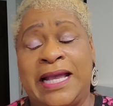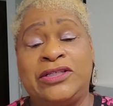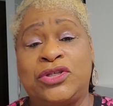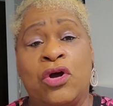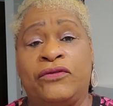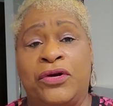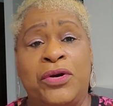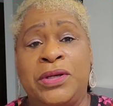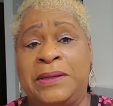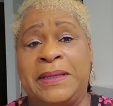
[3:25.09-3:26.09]
I just
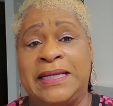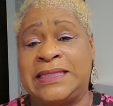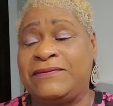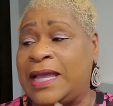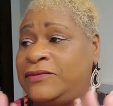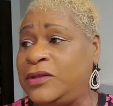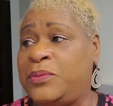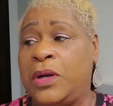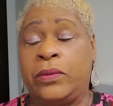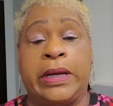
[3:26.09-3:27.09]
overheard it because I've gotten to the
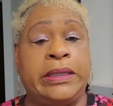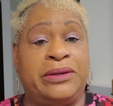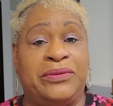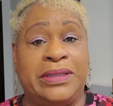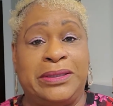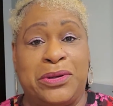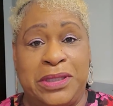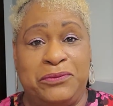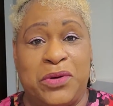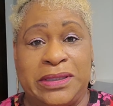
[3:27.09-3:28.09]
point where I really
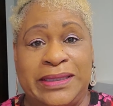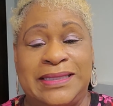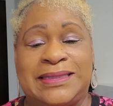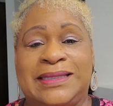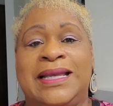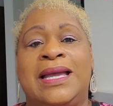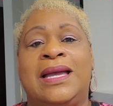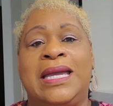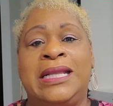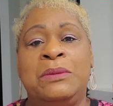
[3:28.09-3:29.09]
don't even want to listen
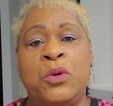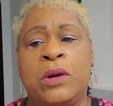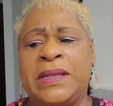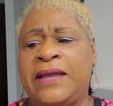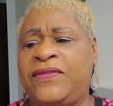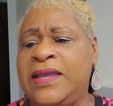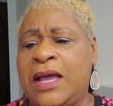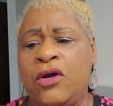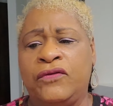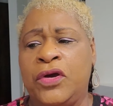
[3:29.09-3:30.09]
anymore. But I think
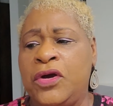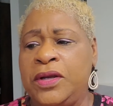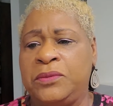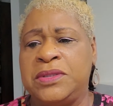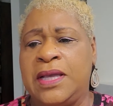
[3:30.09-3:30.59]
I overheard